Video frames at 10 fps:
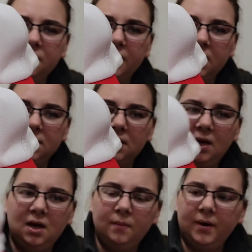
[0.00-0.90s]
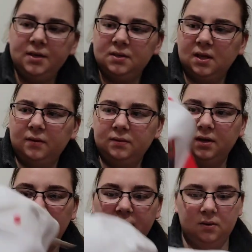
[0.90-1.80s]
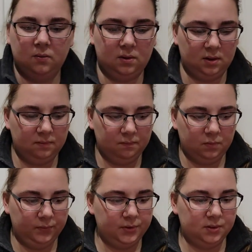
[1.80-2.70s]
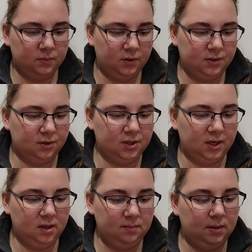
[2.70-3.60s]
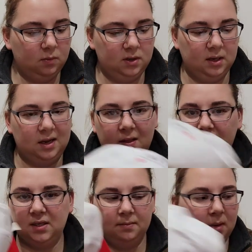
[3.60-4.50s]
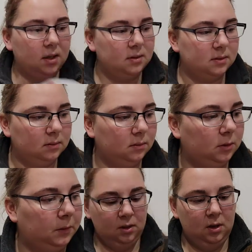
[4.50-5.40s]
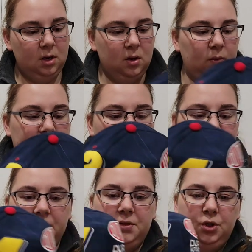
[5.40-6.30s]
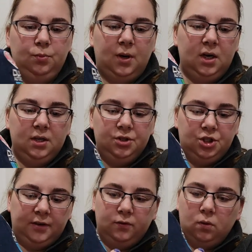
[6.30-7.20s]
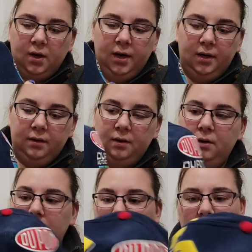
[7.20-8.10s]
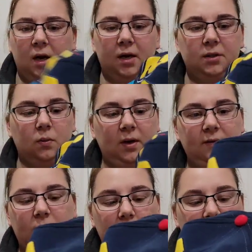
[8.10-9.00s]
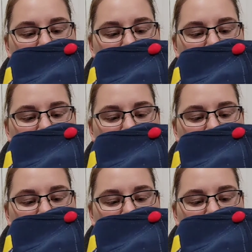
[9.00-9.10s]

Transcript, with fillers: for this, but I just thought it would look kind of cool. Do some research on it, and maybe we can get, like, 10 bucks. We found this DuPont Jeff Gordon uh, 24